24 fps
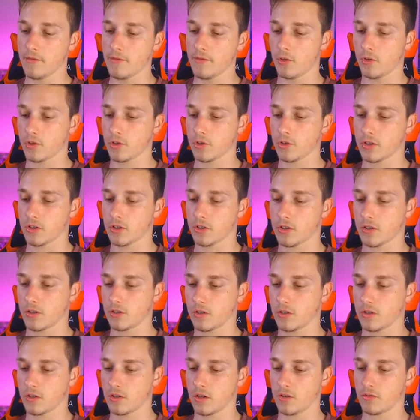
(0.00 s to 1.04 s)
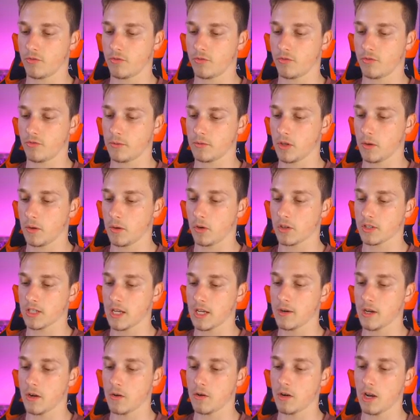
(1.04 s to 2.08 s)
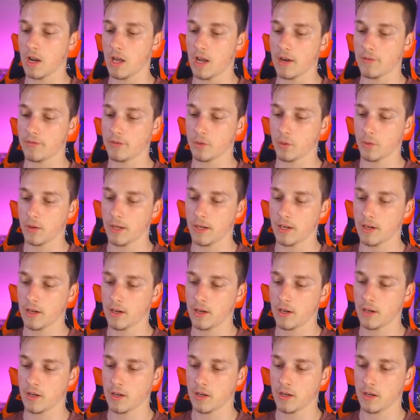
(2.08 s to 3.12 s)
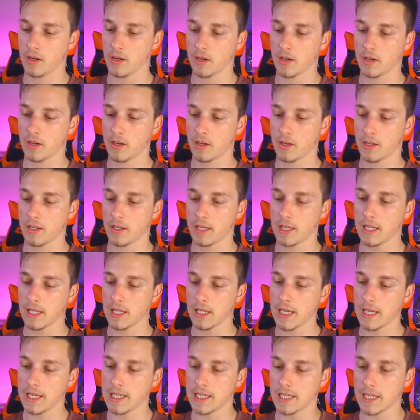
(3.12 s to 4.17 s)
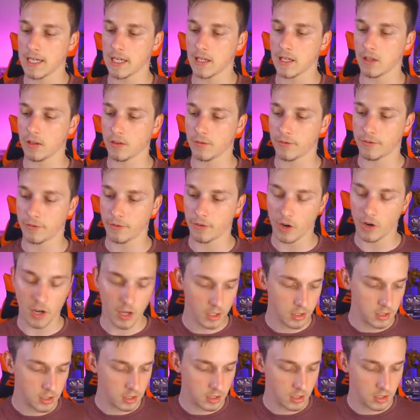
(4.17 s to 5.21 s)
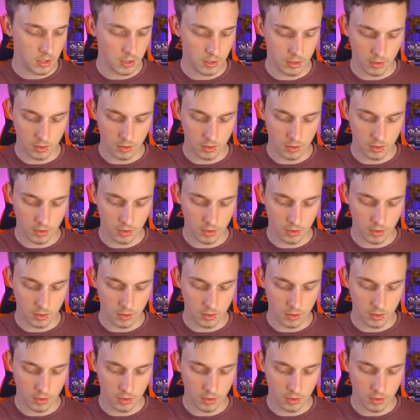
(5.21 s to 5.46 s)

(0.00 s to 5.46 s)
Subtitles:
or just a random German box? Here we go. Live Twin Keyskeel Frost.